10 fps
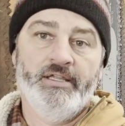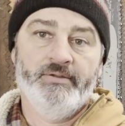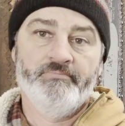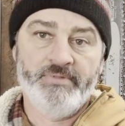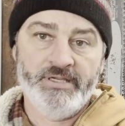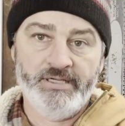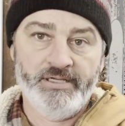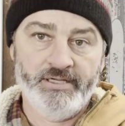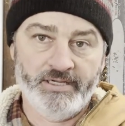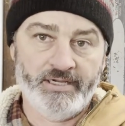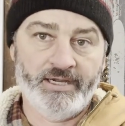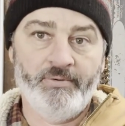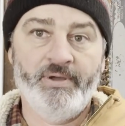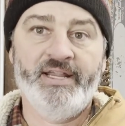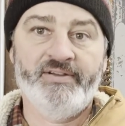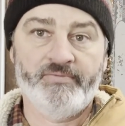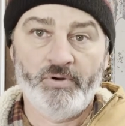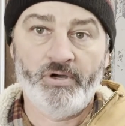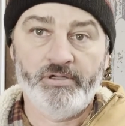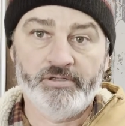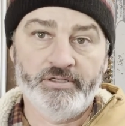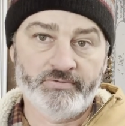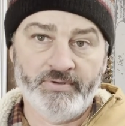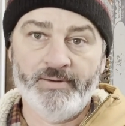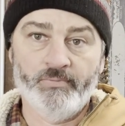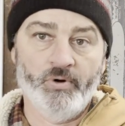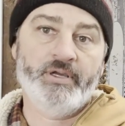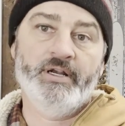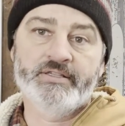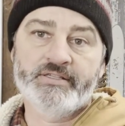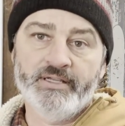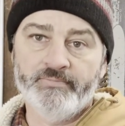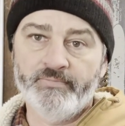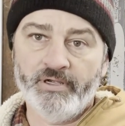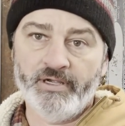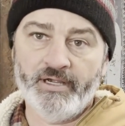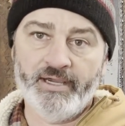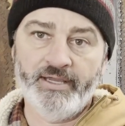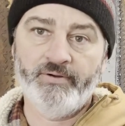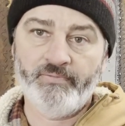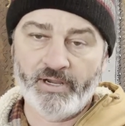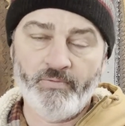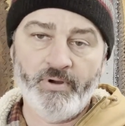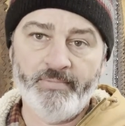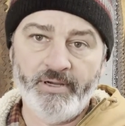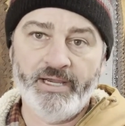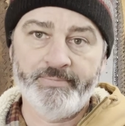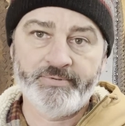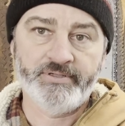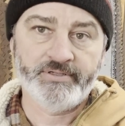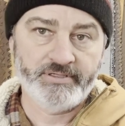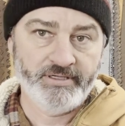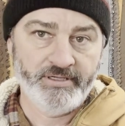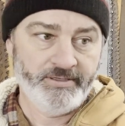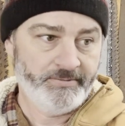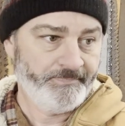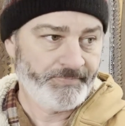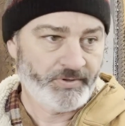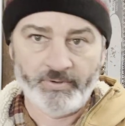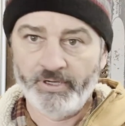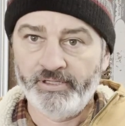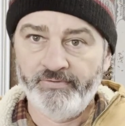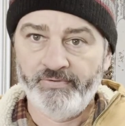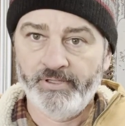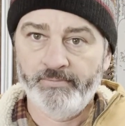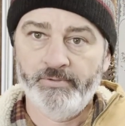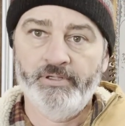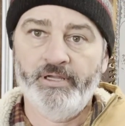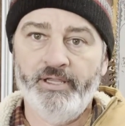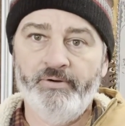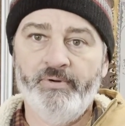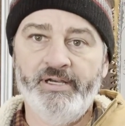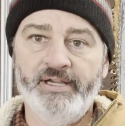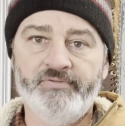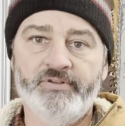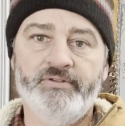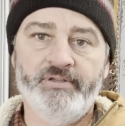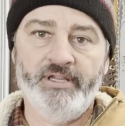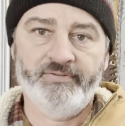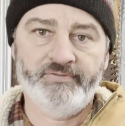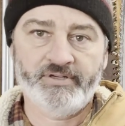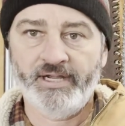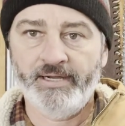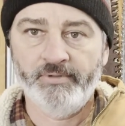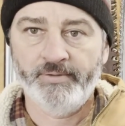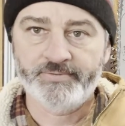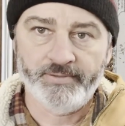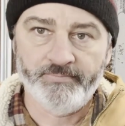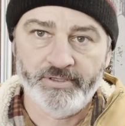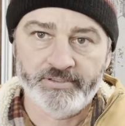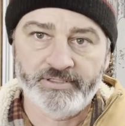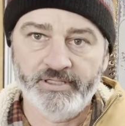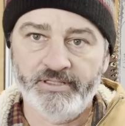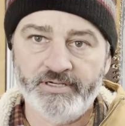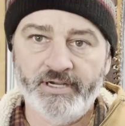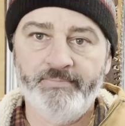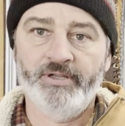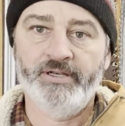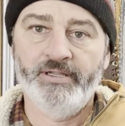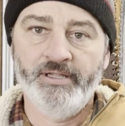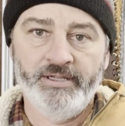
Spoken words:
Me, I want to have them all, because when I'm working on something, I want my options readily available. I don't want to have to cobble up something else to get the job done.